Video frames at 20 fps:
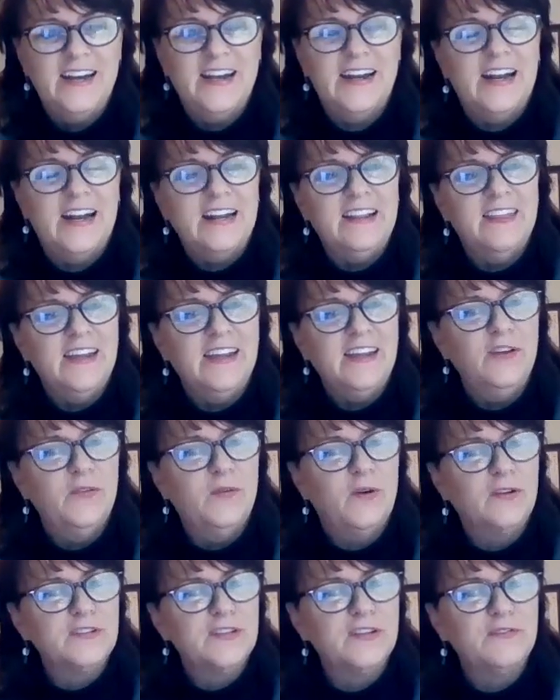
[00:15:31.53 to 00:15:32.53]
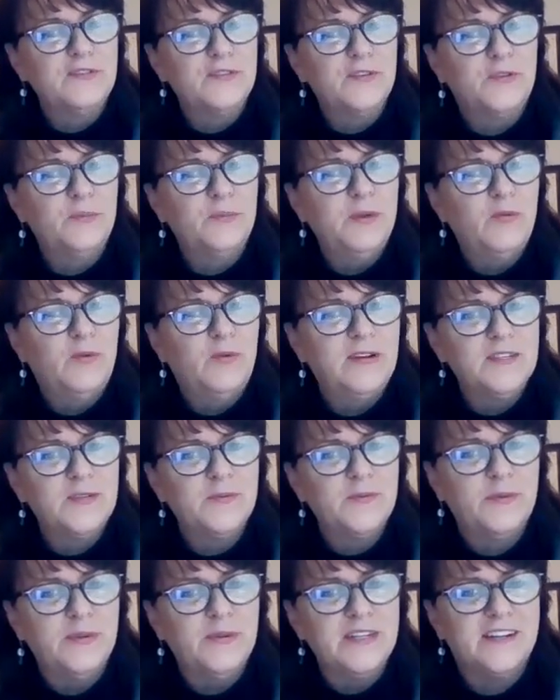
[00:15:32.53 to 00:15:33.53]
And I think you also told me once
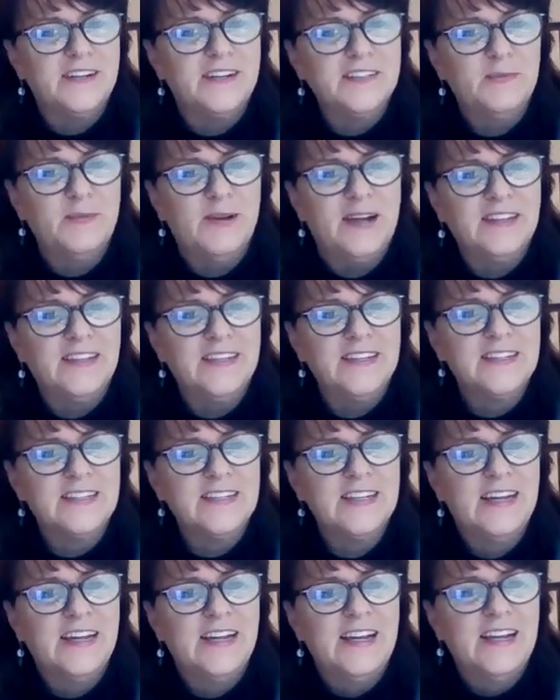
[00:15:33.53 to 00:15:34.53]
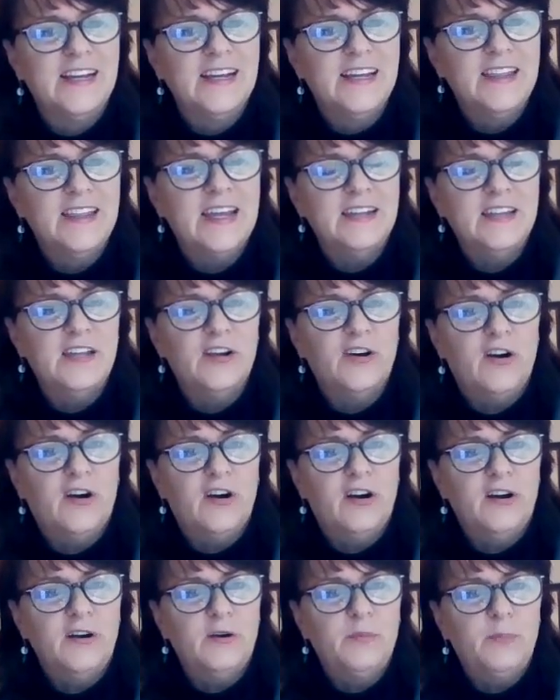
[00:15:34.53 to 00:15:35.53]
when we talked about this, that there
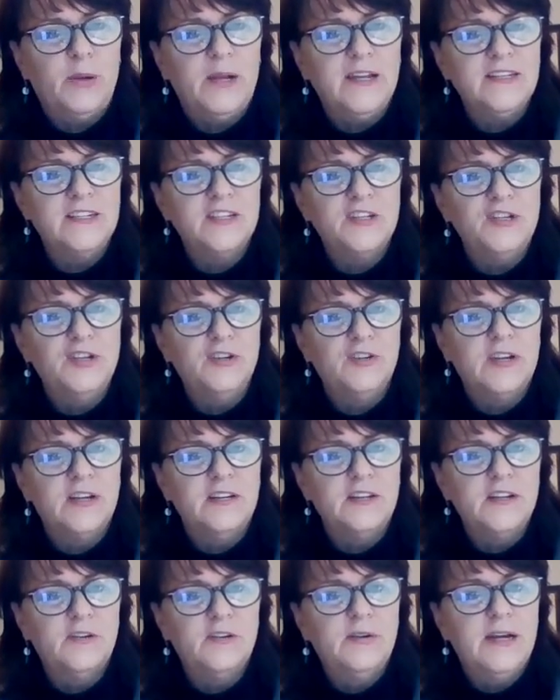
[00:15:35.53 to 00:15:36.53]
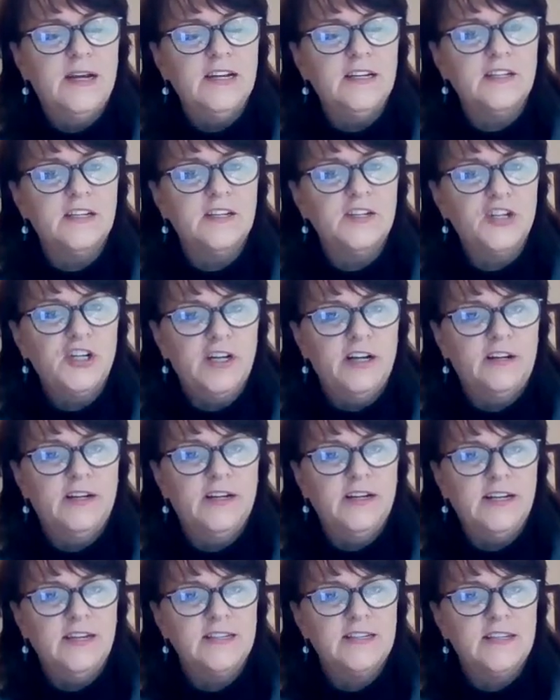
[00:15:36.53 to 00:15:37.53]
are places you can donate to
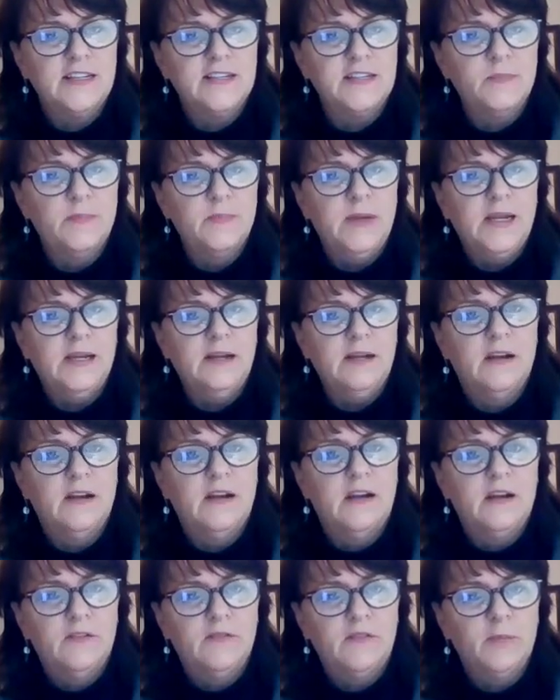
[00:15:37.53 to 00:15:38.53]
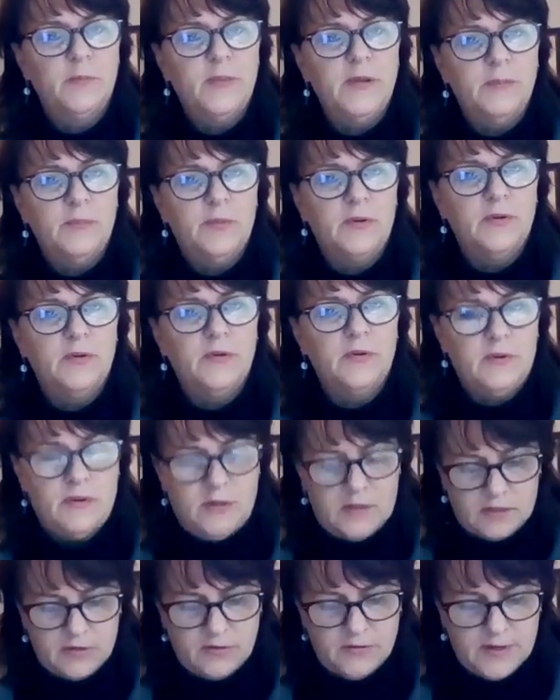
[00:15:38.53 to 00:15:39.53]
charities this meat for people
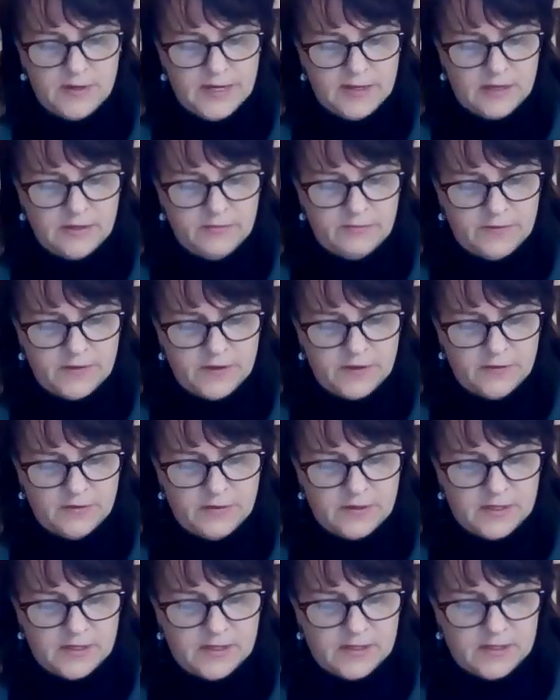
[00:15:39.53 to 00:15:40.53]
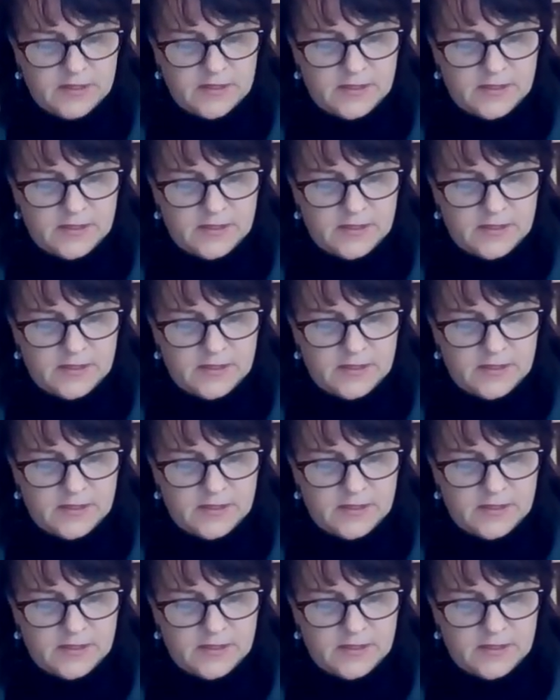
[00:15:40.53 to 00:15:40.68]
who need the food.